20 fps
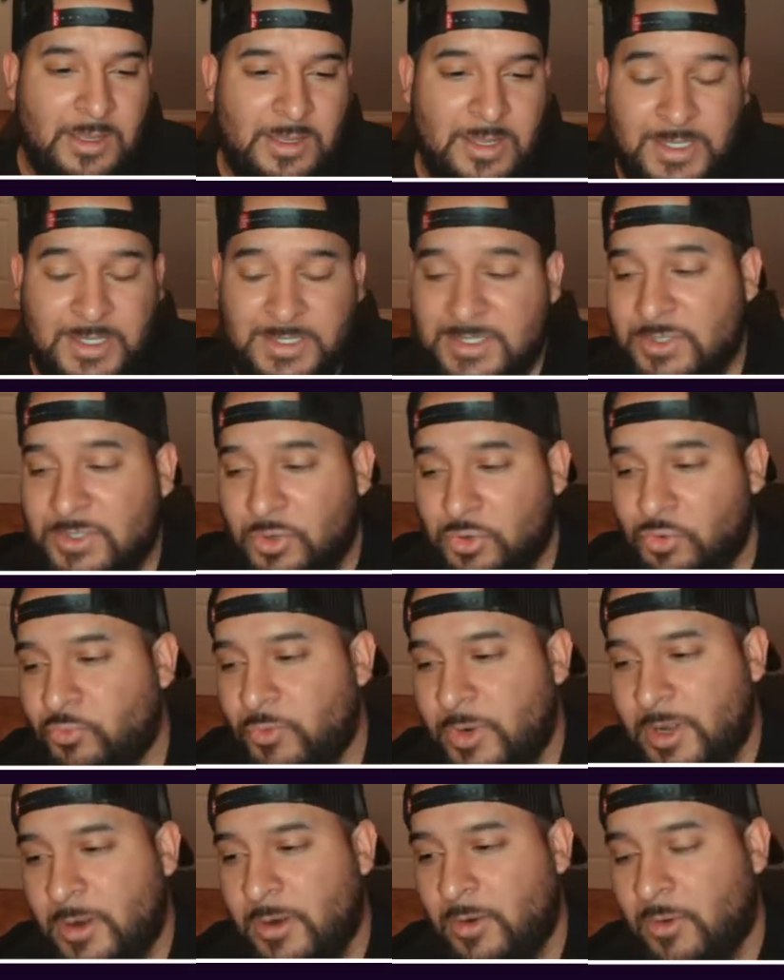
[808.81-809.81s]
It's so
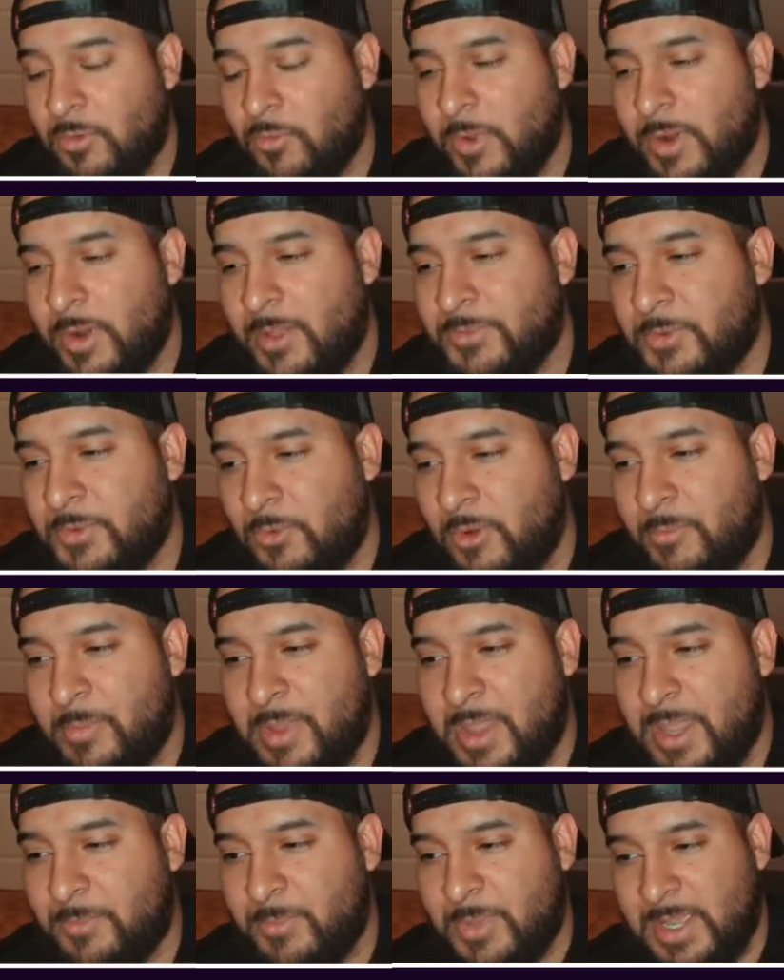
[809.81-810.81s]
rare when I throw a
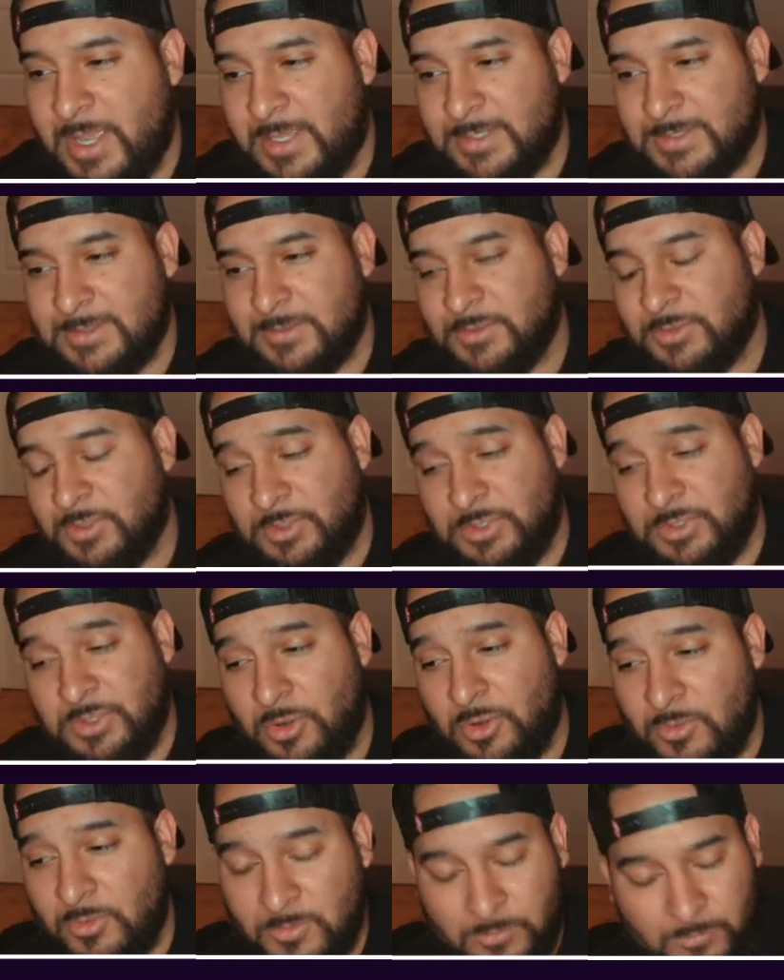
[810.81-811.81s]
bad pass,
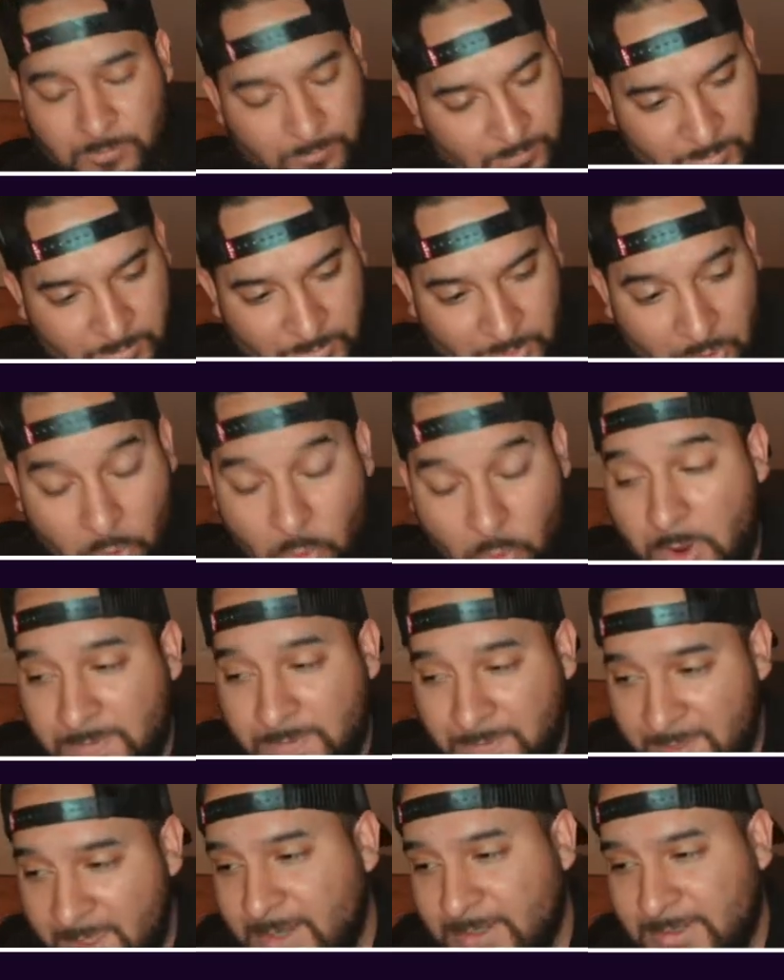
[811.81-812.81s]

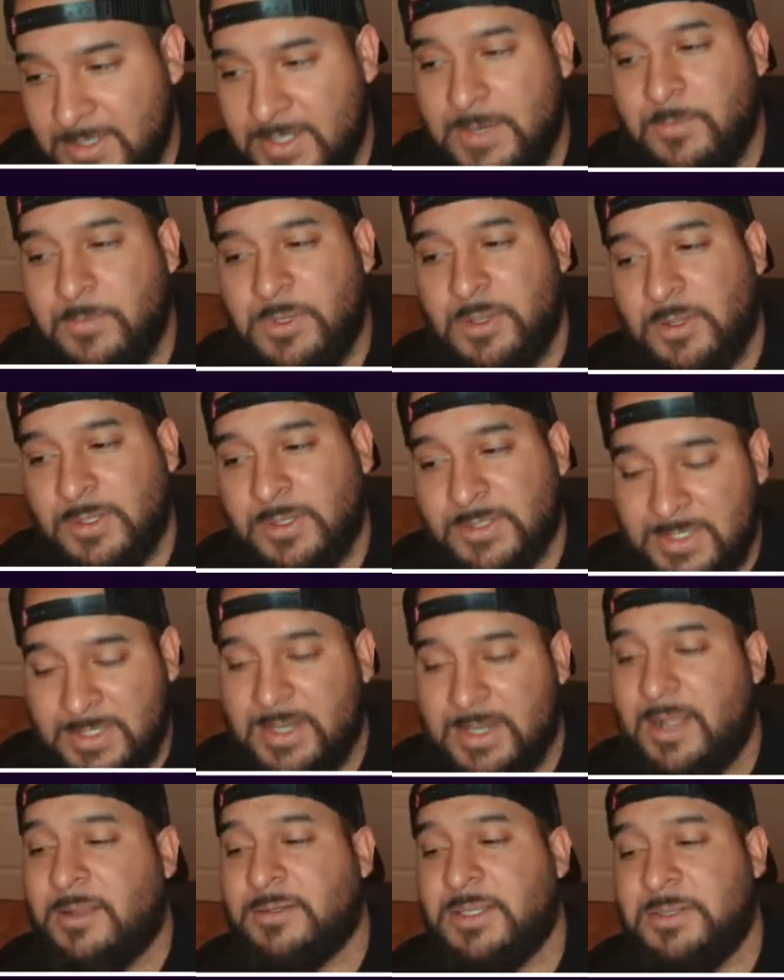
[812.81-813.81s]
going that deep. But y'all
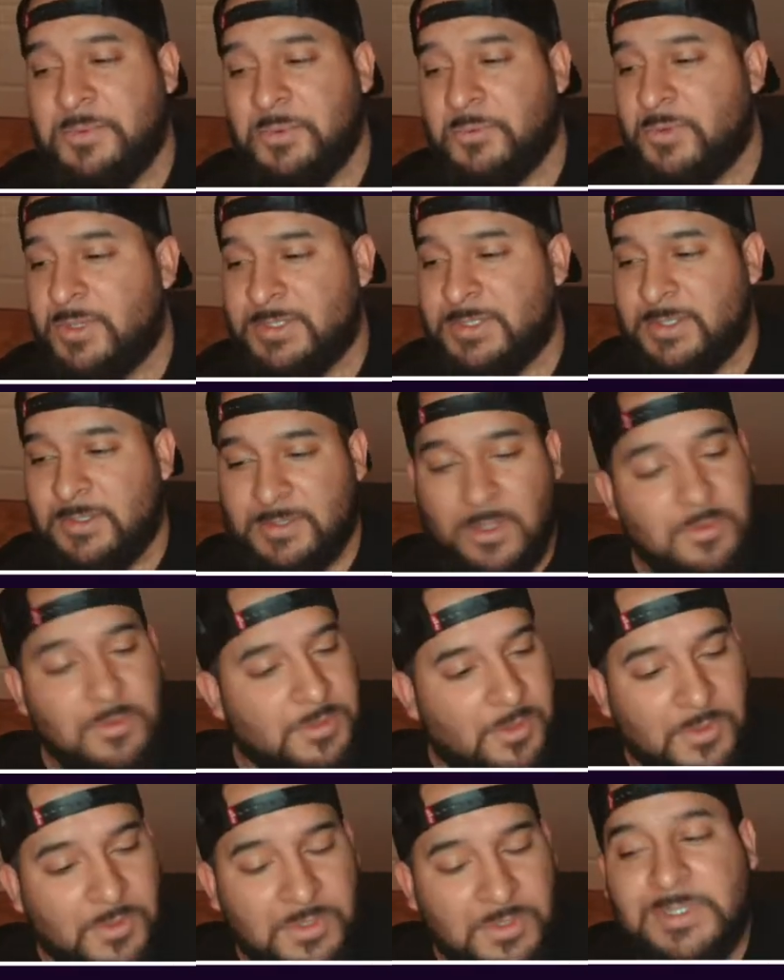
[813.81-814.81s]
seen how deep it was.
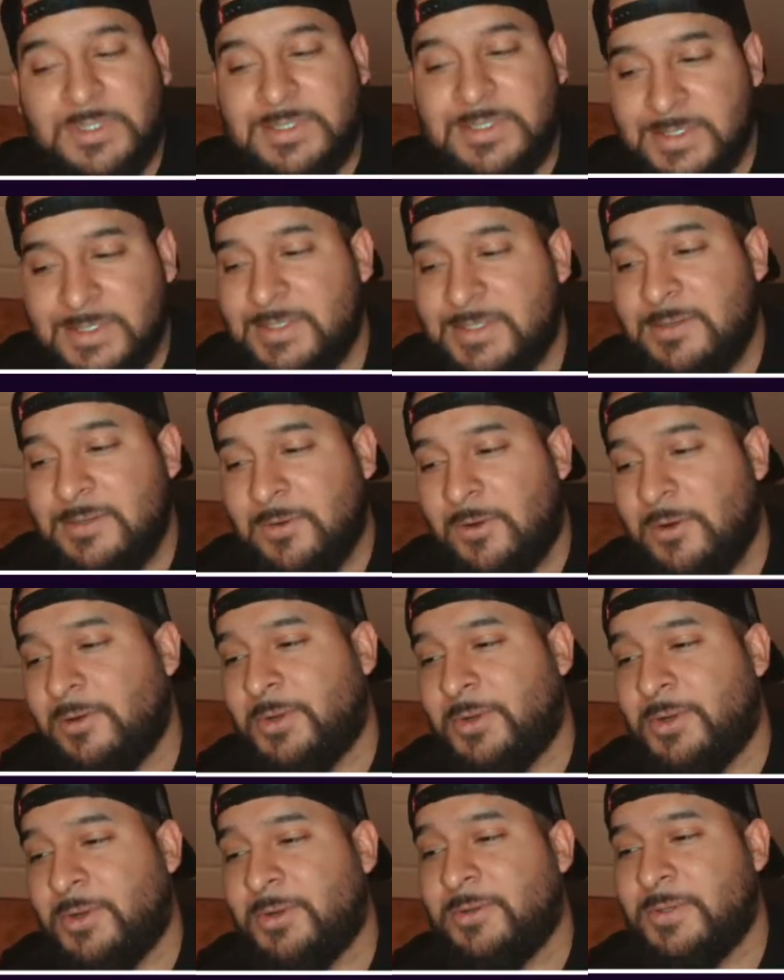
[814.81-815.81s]
Those were 60-yard
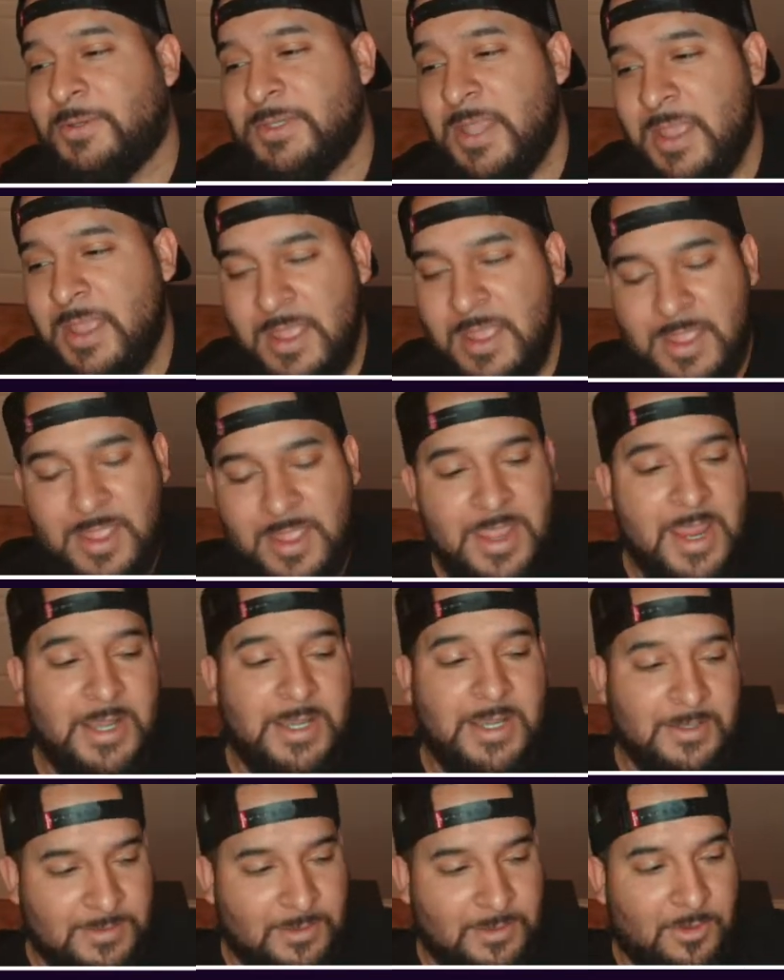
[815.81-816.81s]
throws
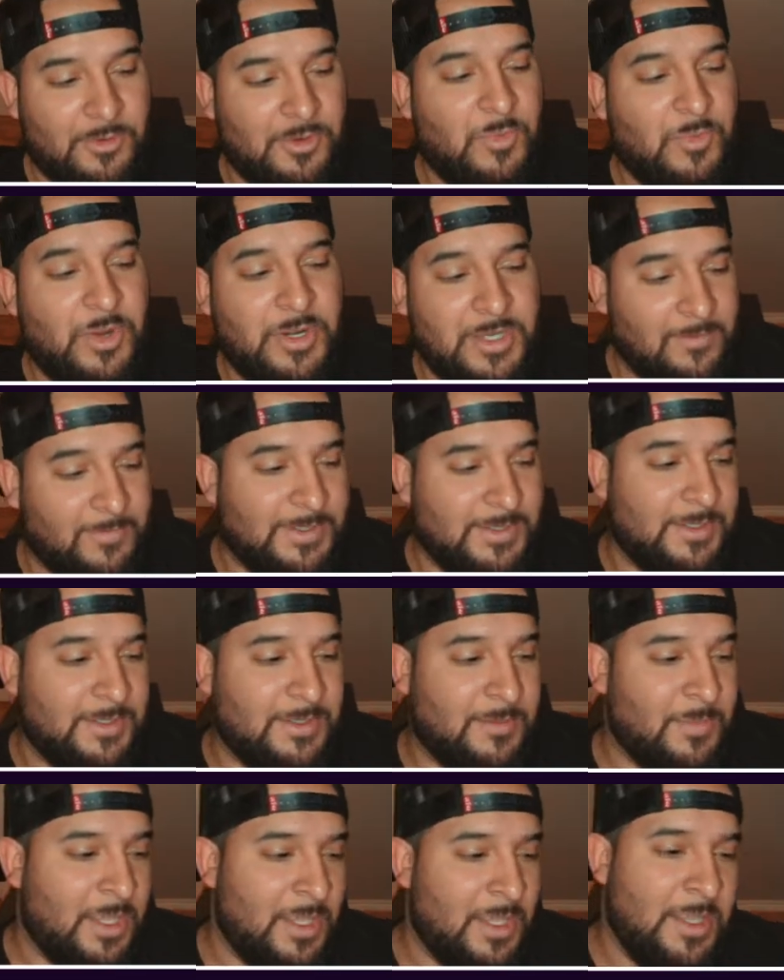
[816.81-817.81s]
and it was on the money every
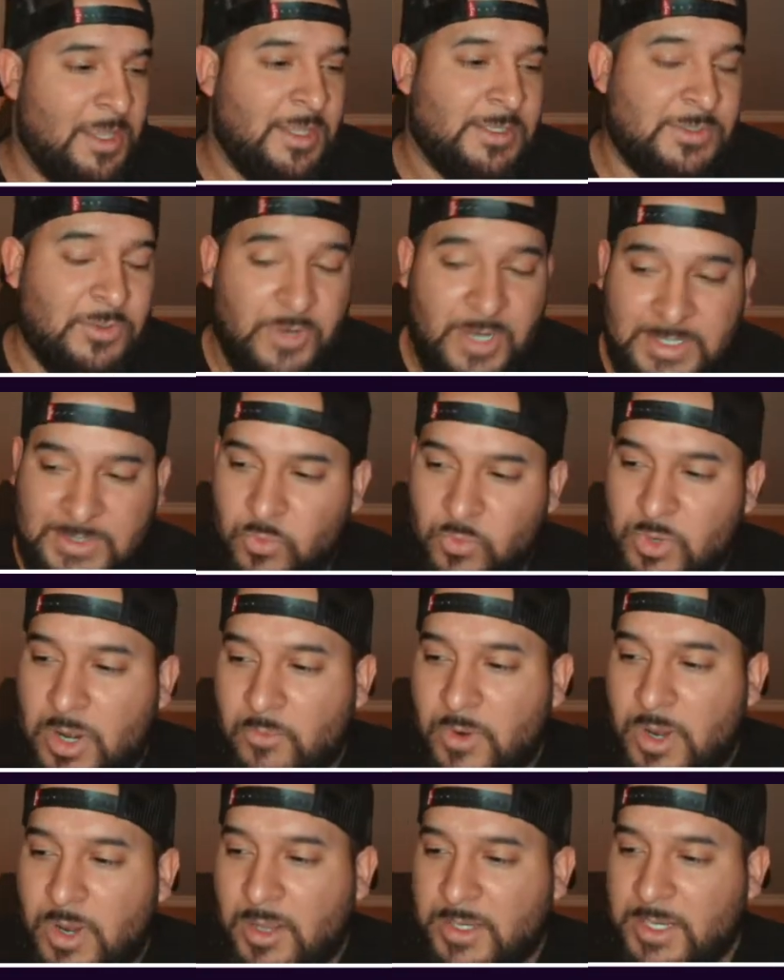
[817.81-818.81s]
time. So that's what I
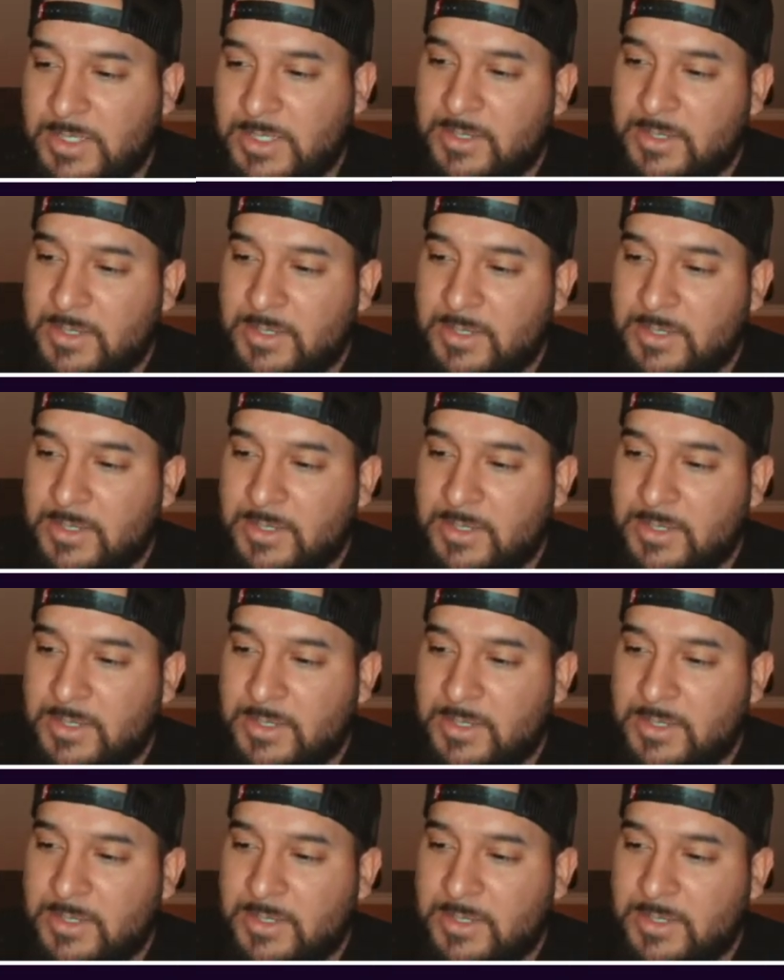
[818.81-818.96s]
rock.